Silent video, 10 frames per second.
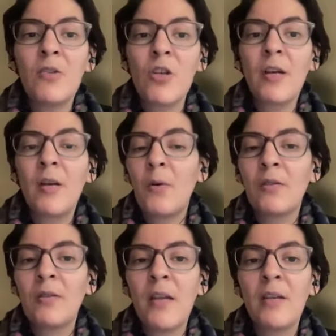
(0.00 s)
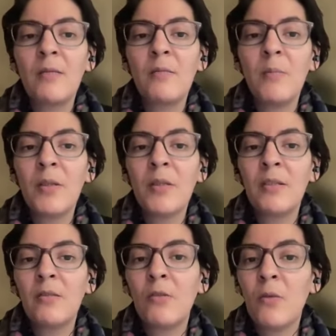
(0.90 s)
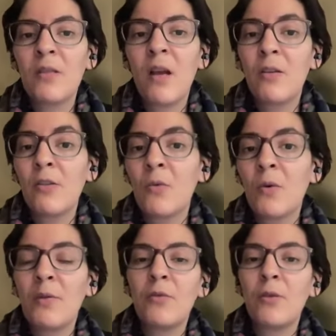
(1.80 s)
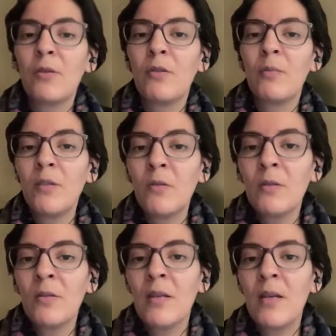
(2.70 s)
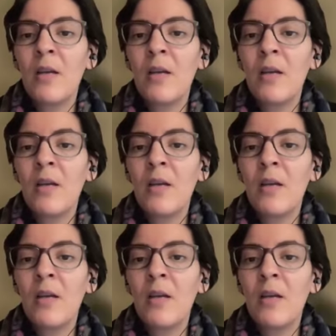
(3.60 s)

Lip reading: China bought $10 billion worth of critical minerals.